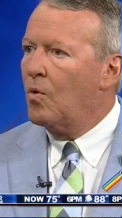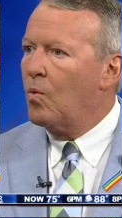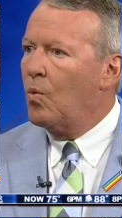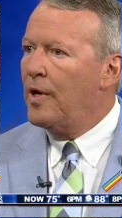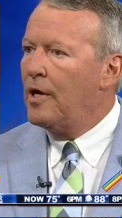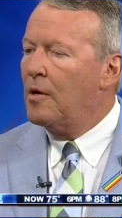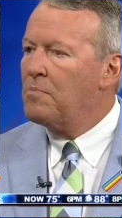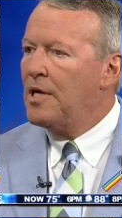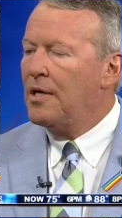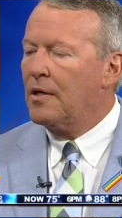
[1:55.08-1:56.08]
we
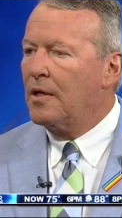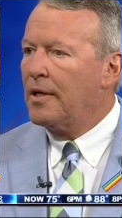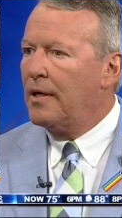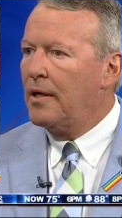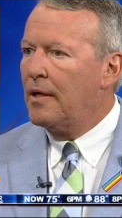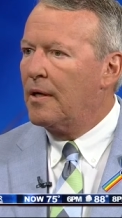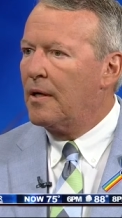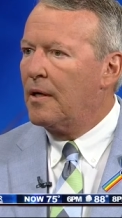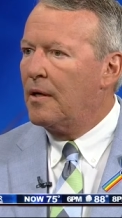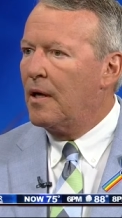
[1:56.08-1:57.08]
immediately
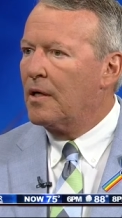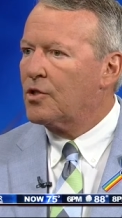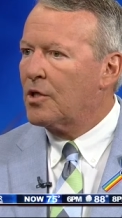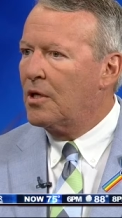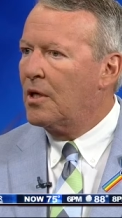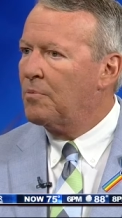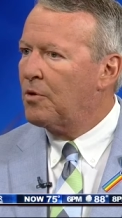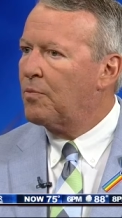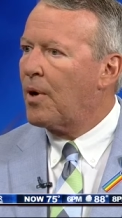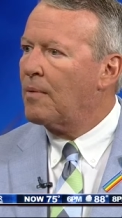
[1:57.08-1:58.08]
not Sunday,
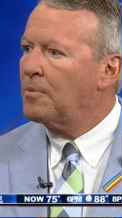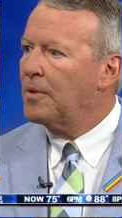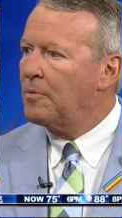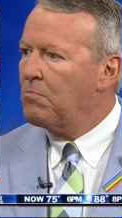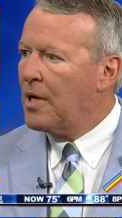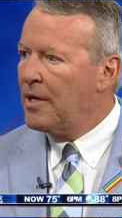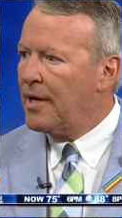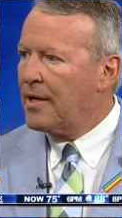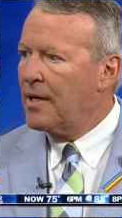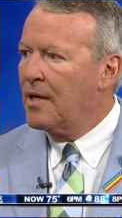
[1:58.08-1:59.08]
but probably
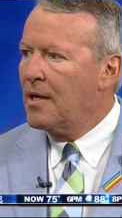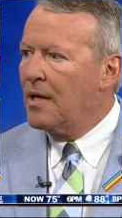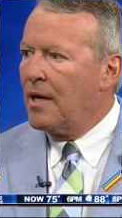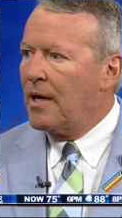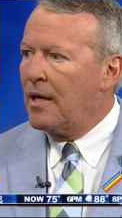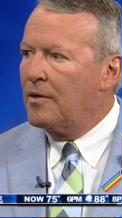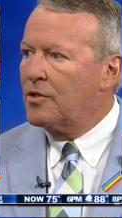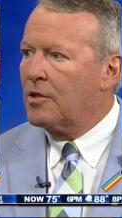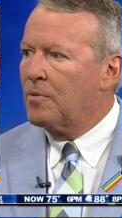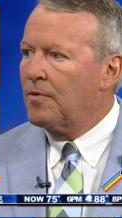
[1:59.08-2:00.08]
Monday, had
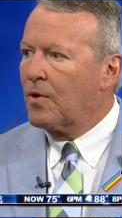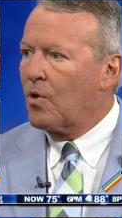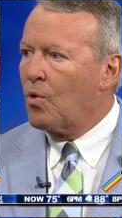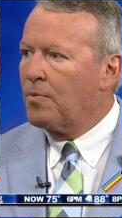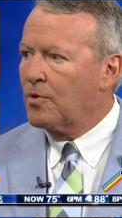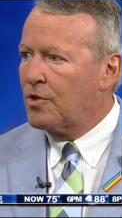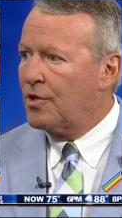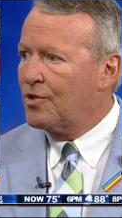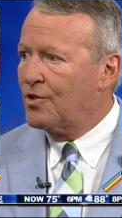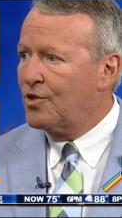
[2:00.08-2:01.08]
some of our corporate
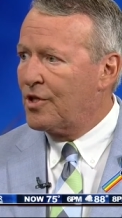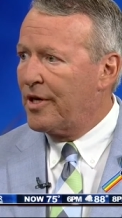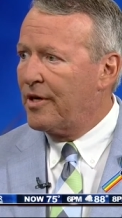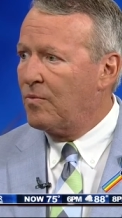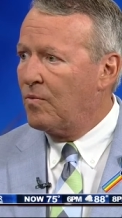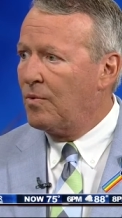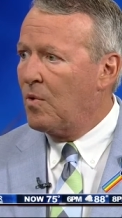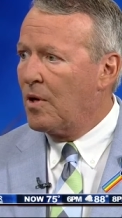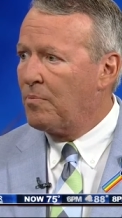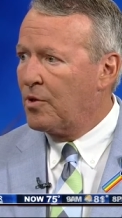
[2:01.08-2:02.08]
citizens say we
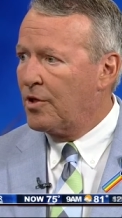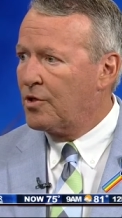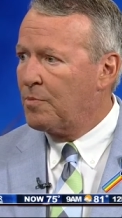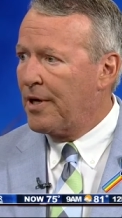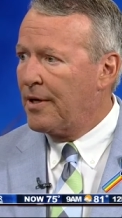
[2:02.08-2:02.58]
want to participate.